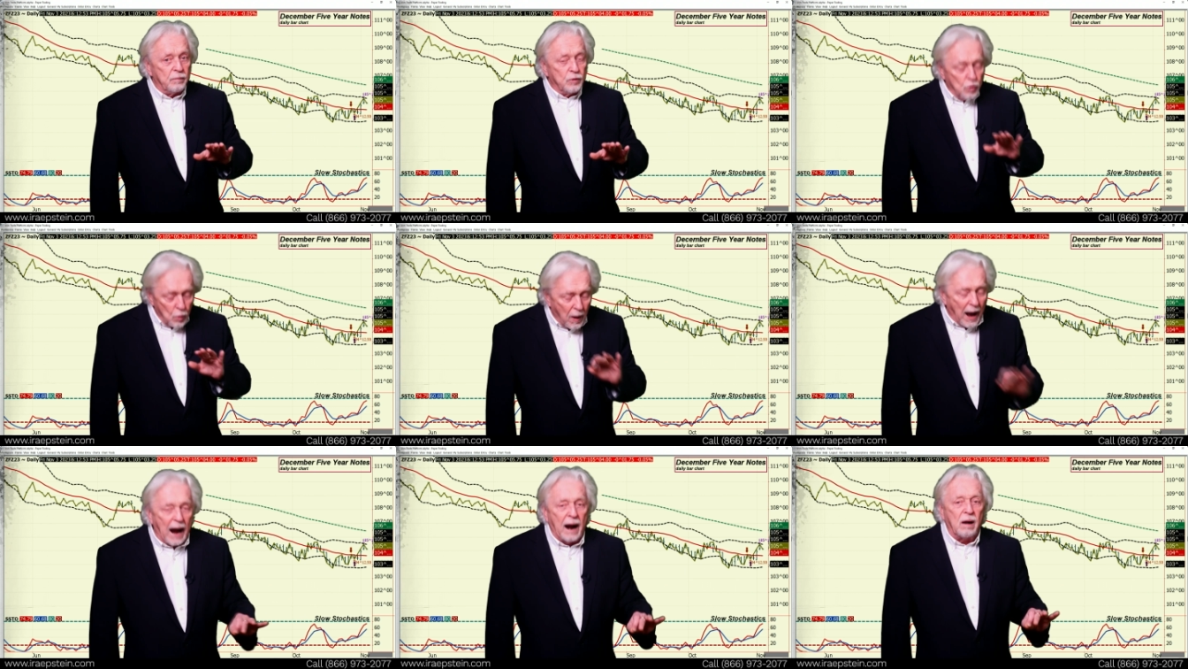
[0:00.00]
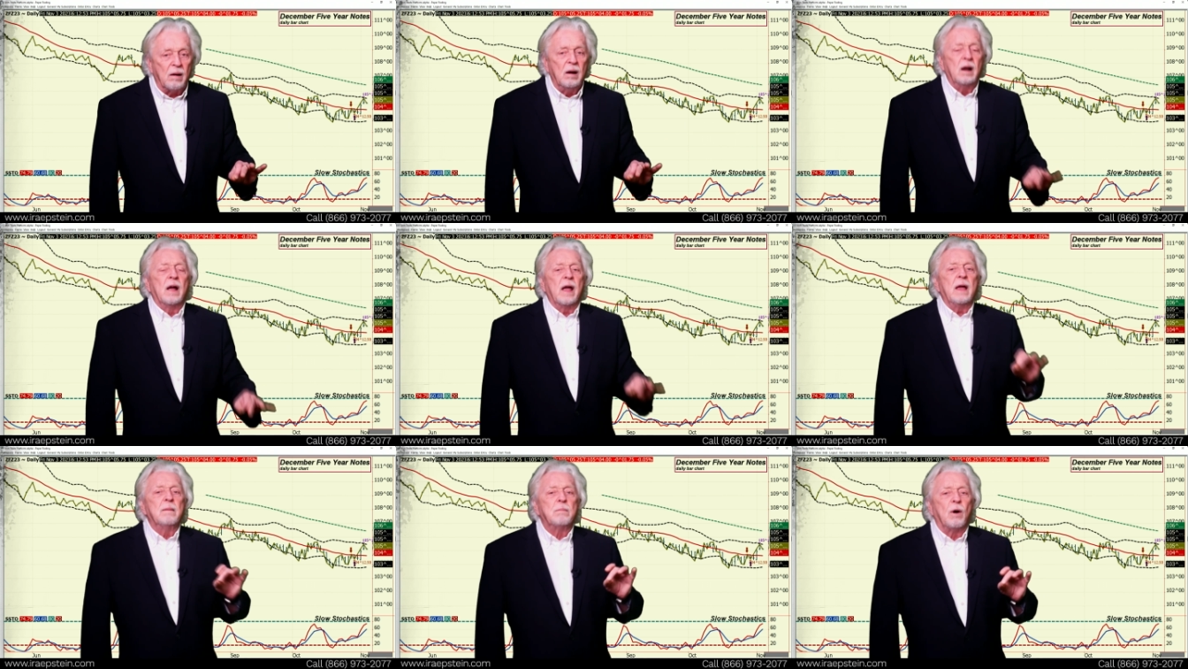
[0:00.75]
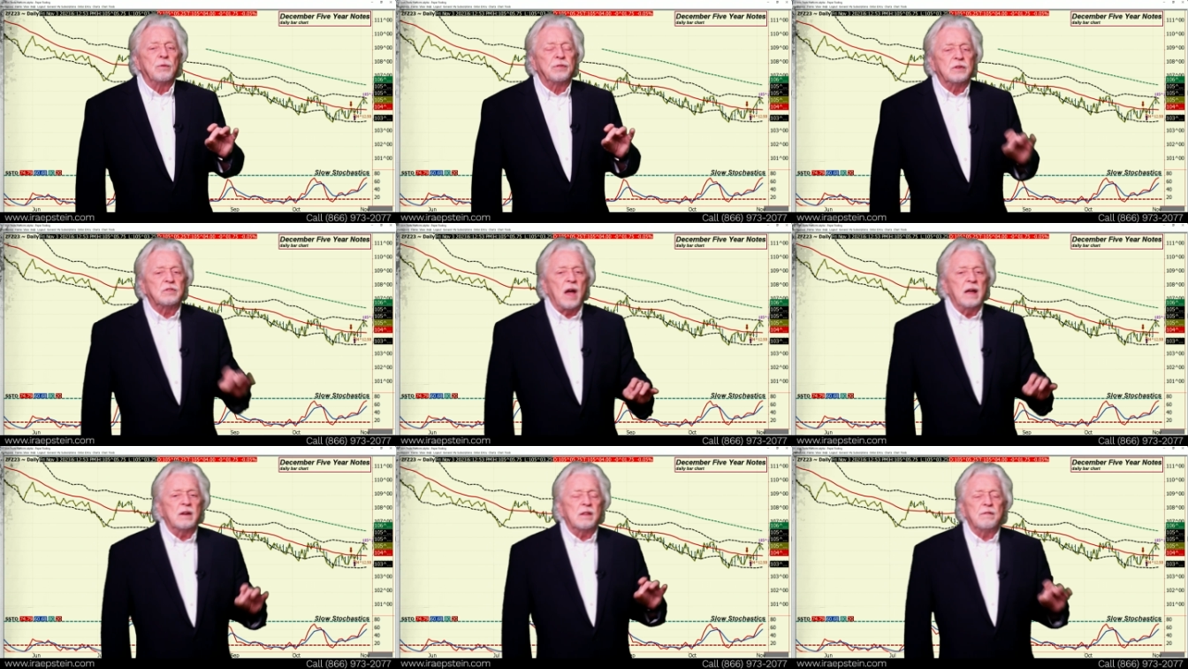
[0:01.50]
You are in both the
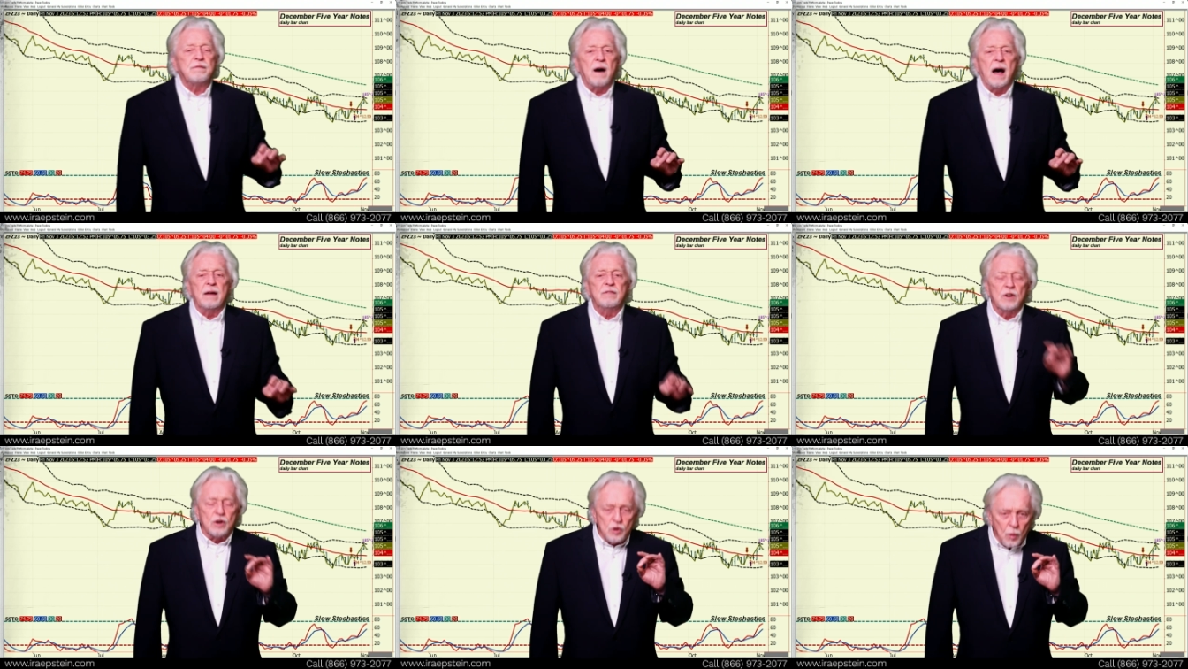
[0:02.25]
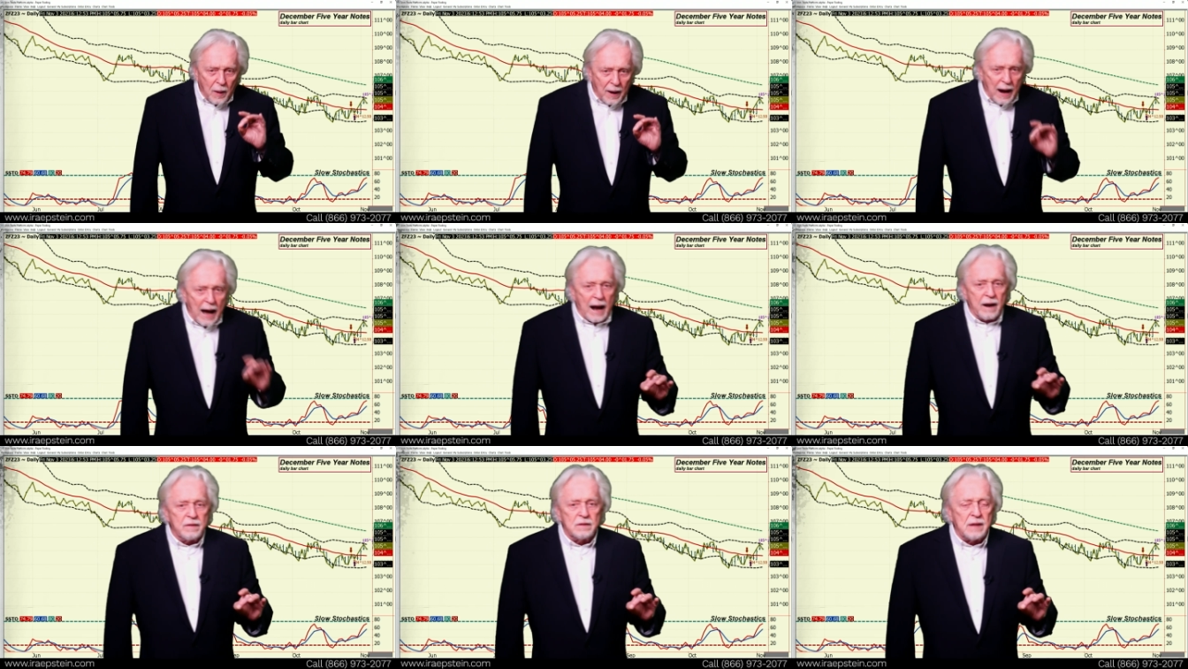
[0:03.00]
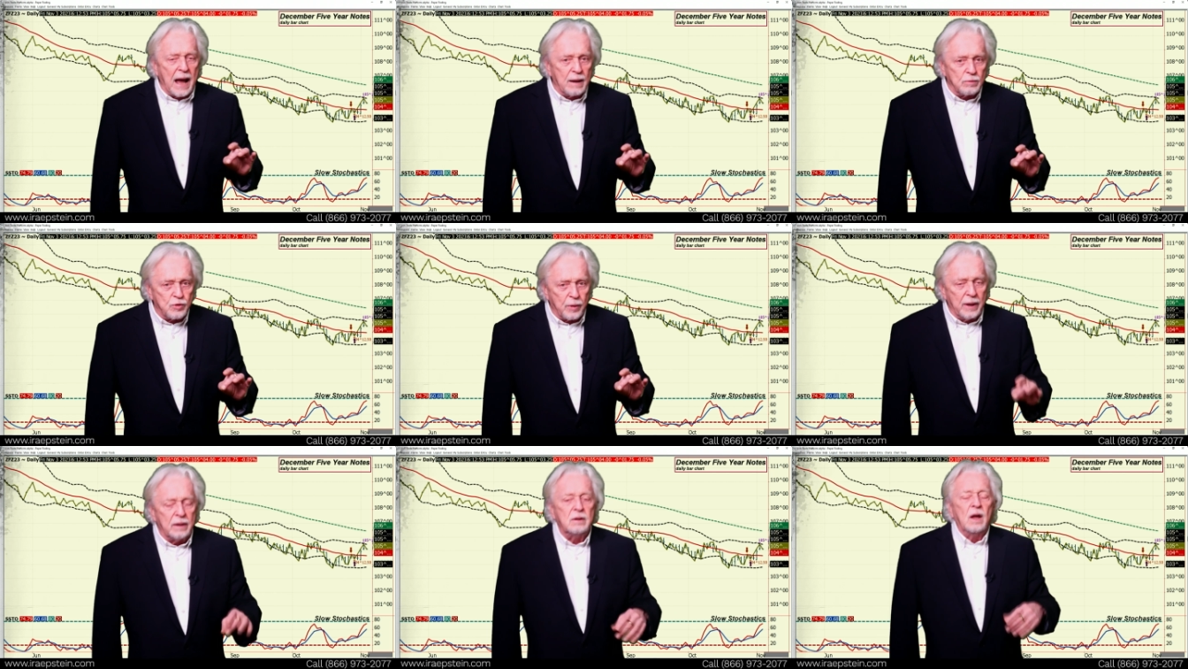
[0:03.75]
10 and the 5 year. You are out of the
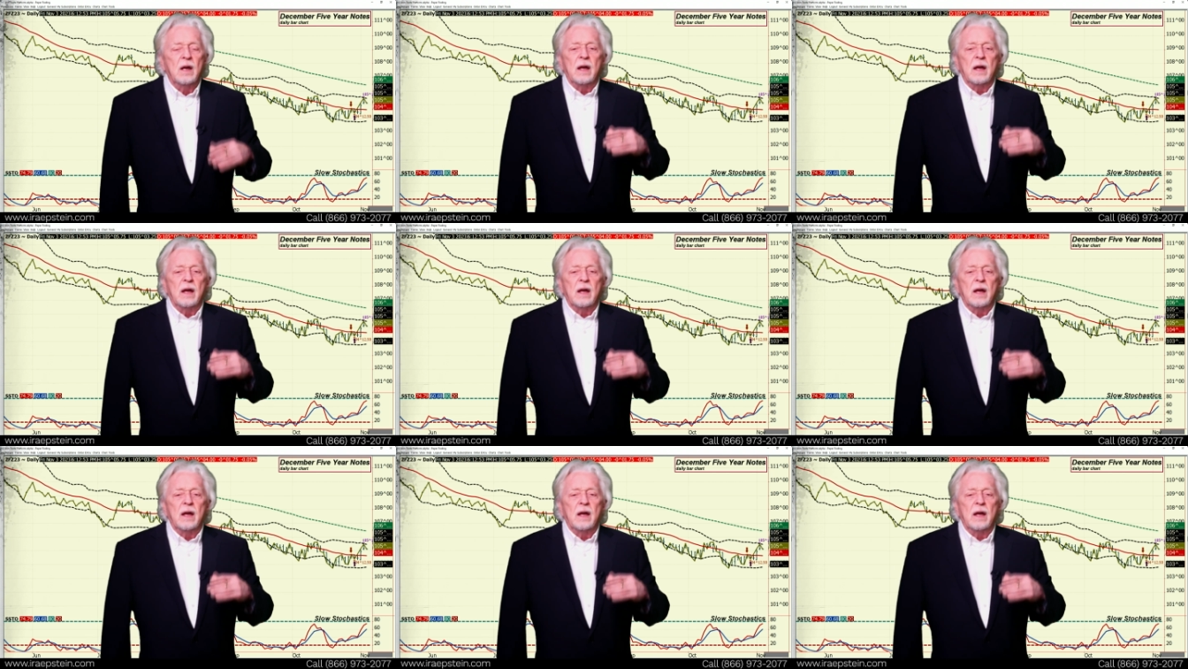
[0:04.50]
downtrend.